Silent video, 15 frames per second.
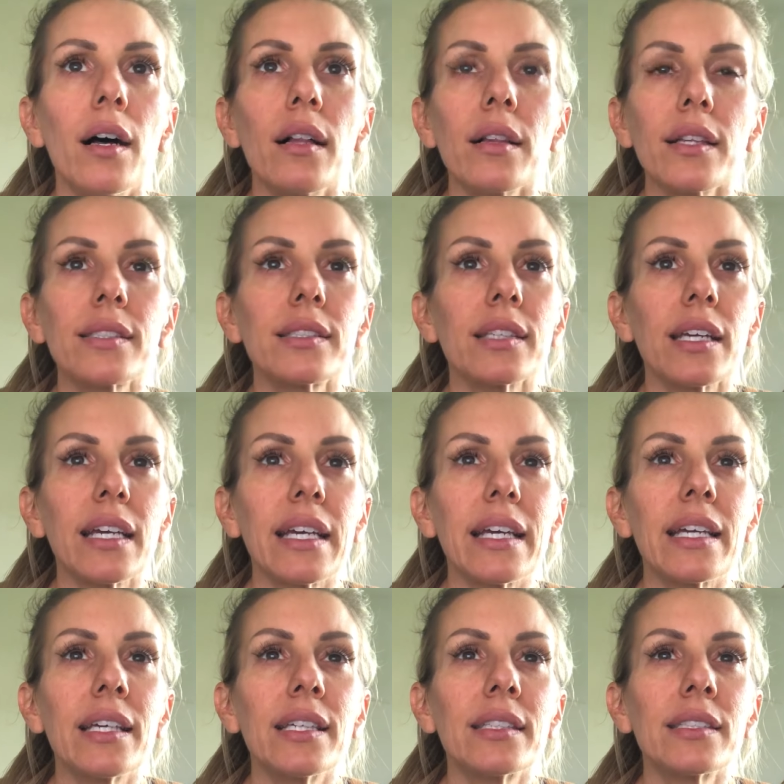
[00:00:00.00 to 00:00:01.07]
Let's see,
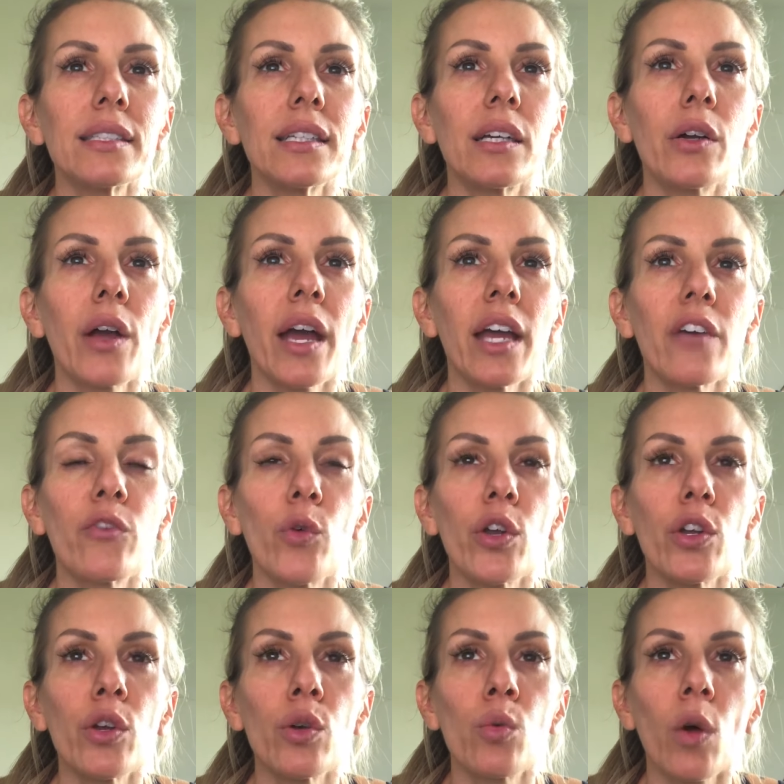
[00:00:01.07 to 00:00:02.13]
is it okay if we
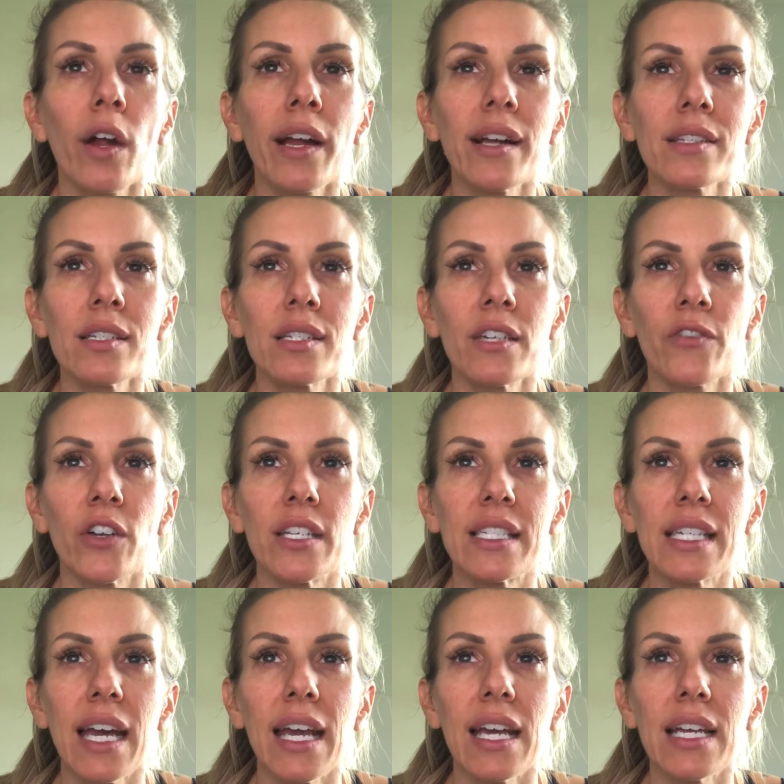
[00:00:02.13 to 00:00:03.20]
do workouts on different
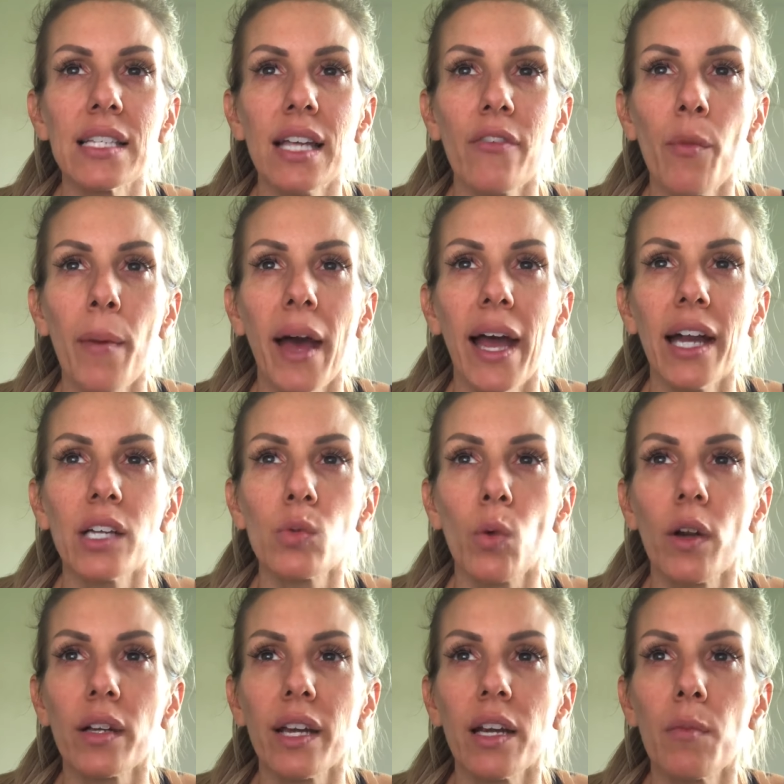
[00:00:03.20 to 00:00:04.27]
days? I have a packed
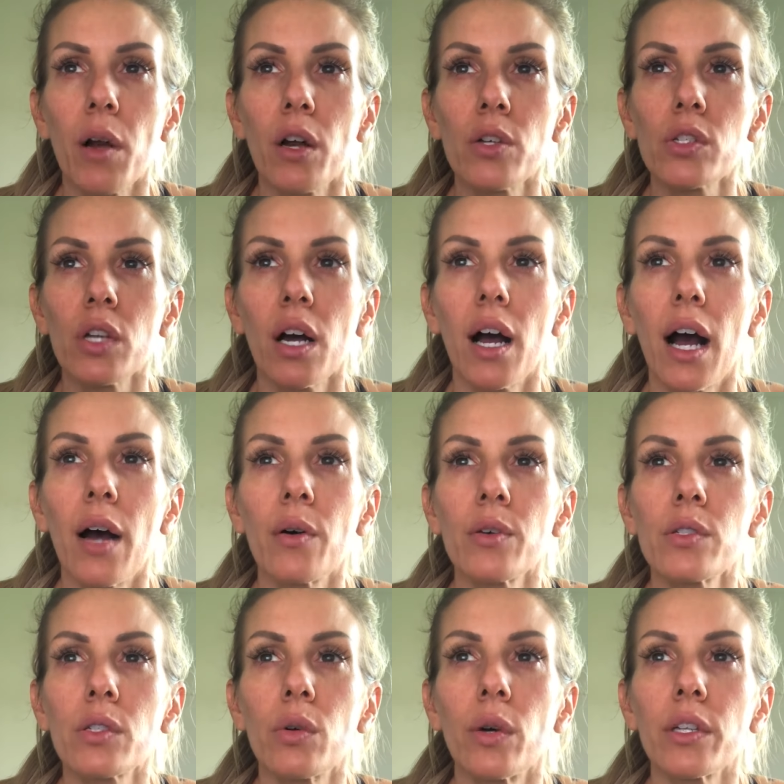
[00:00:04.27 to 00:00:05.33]
work day tomorrow, so I
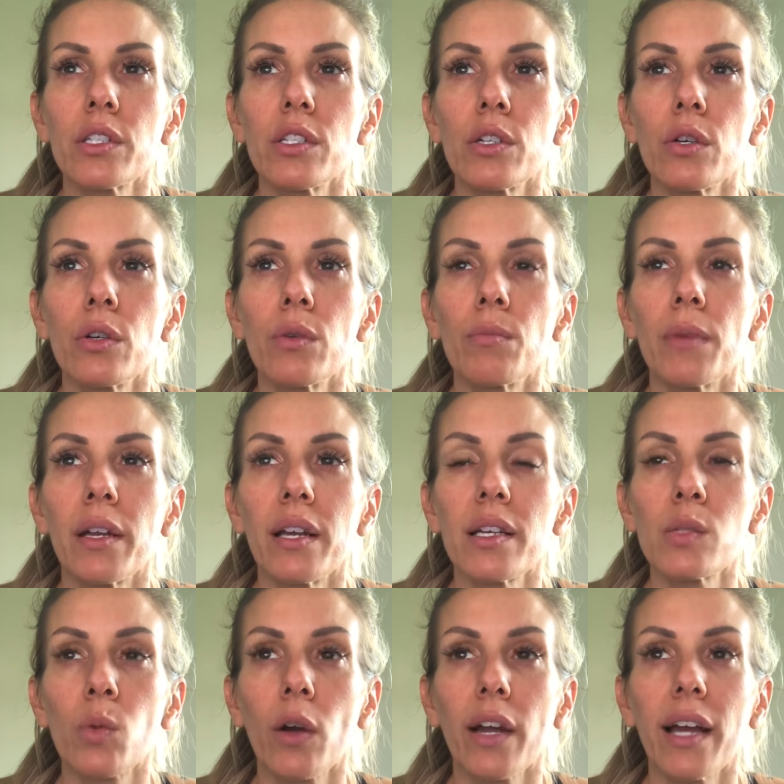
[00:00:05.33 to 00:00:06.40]
was going to do Monday's
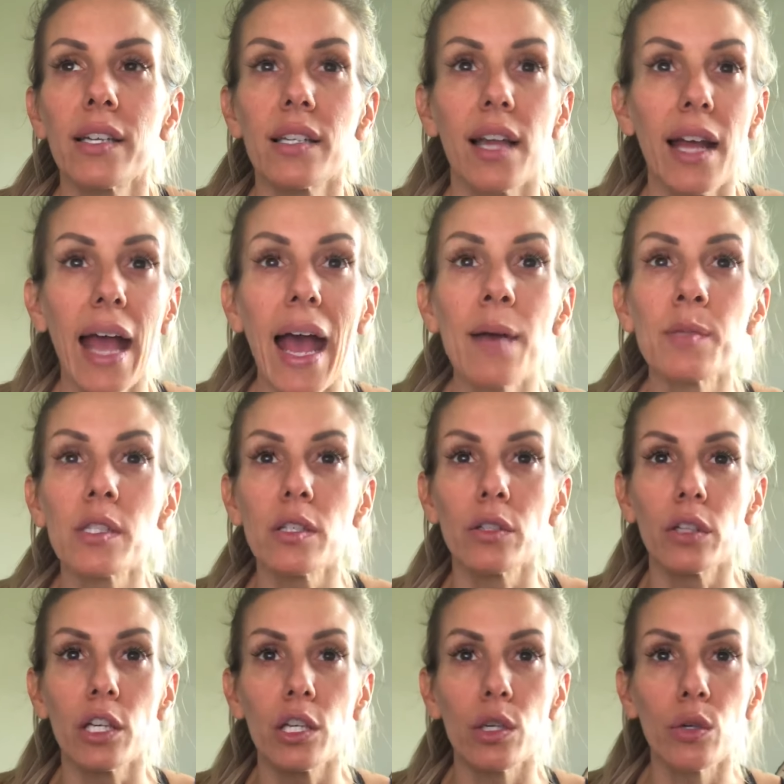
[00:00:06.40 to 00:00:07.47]
workout today.
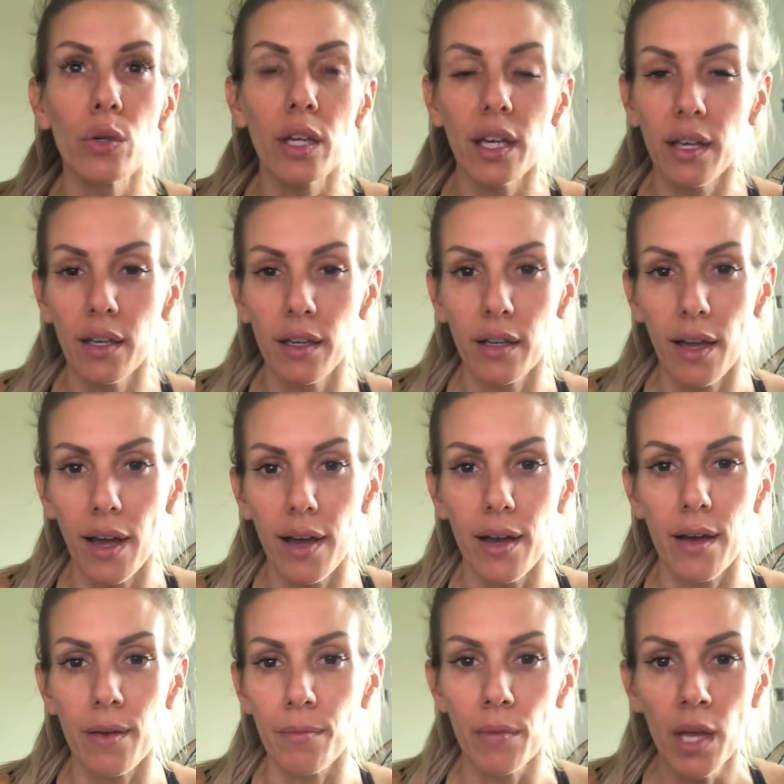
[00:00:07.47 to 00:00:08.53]
Absolutely, you can
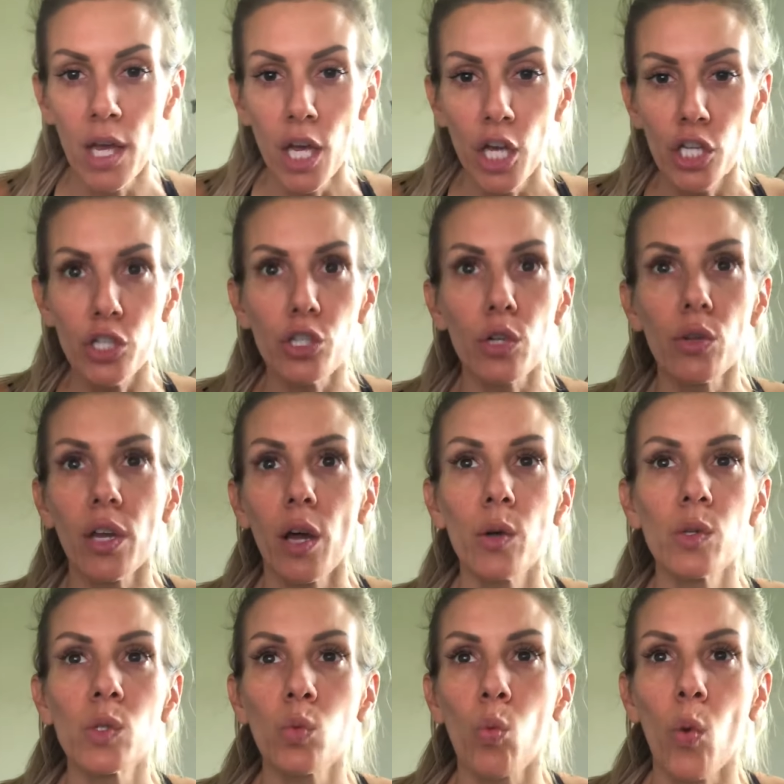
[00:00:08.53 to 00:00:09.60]
do
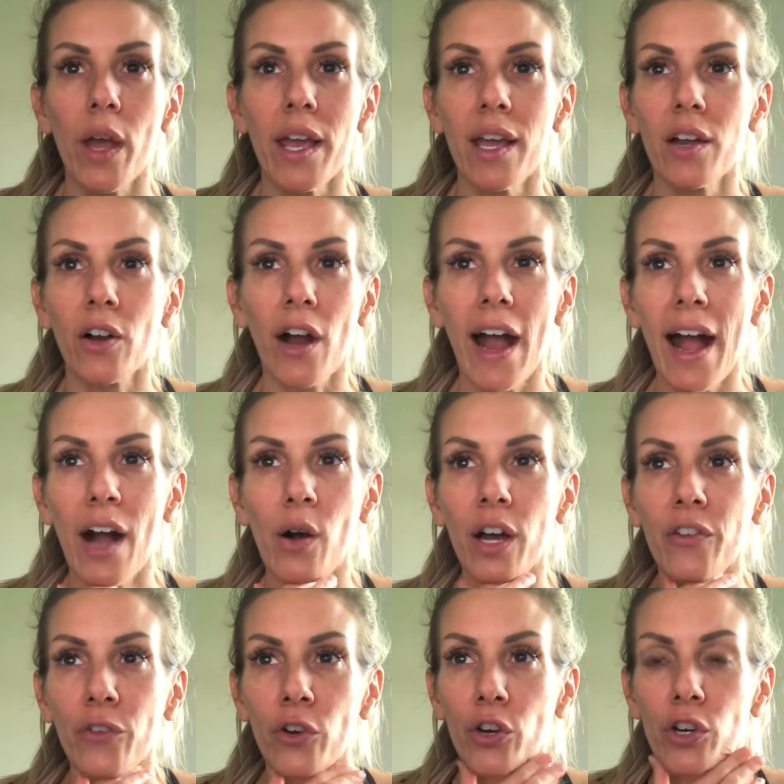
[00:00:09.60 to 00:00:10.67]
those when or
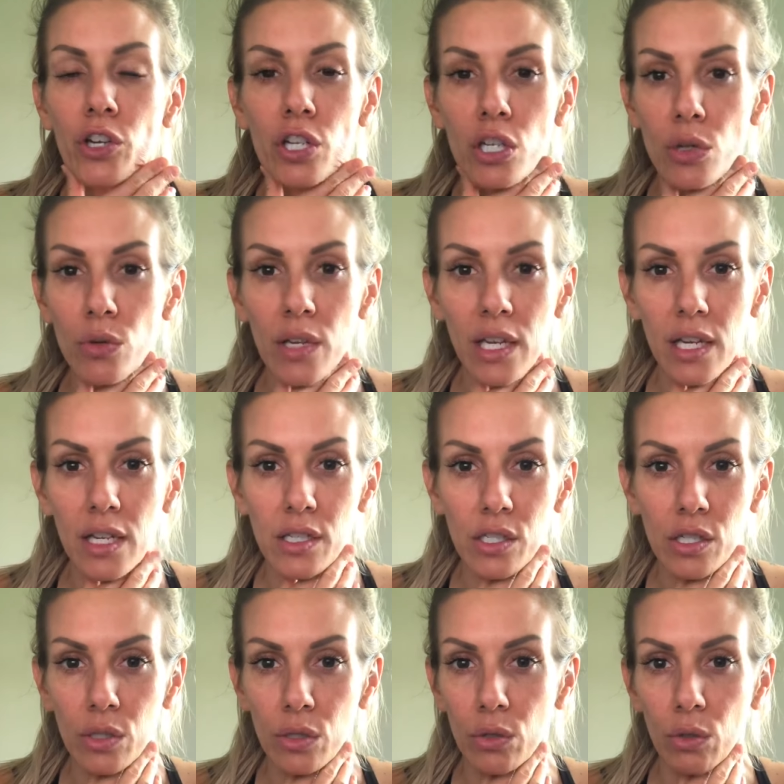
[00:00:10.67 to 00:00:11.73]
however you need
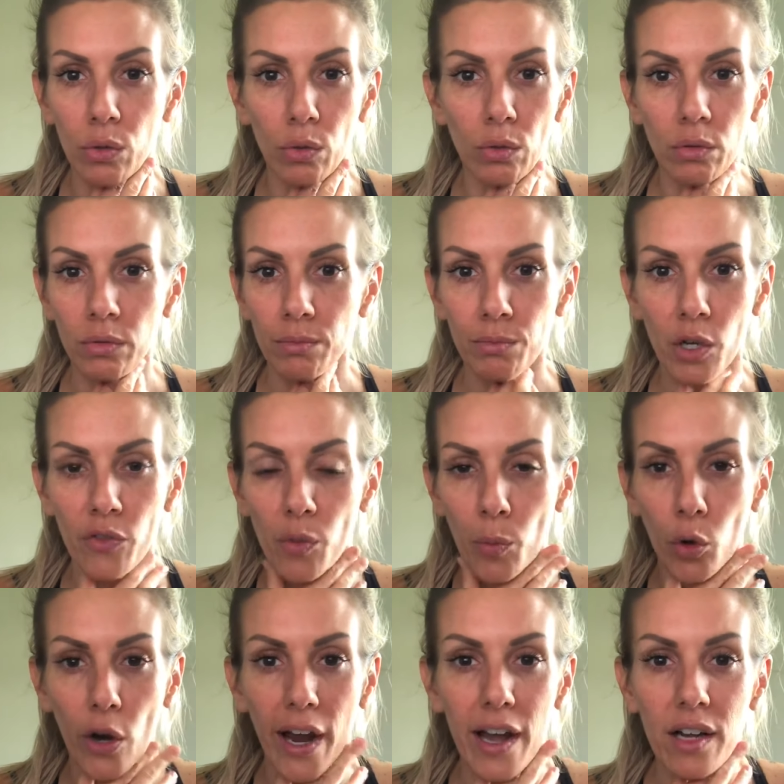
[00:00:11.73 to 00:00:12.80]
to move them
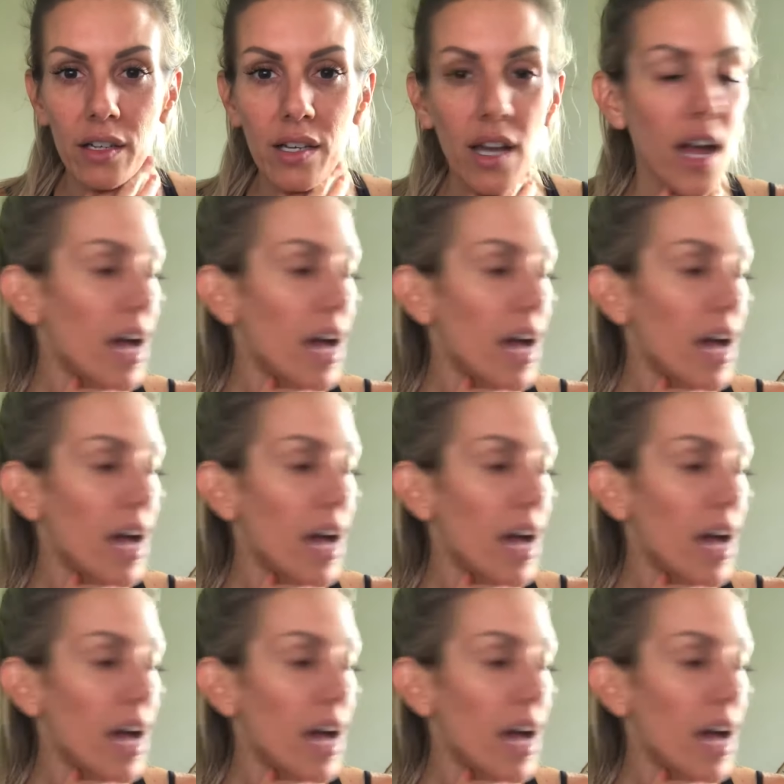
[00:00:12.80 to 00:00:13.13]
around.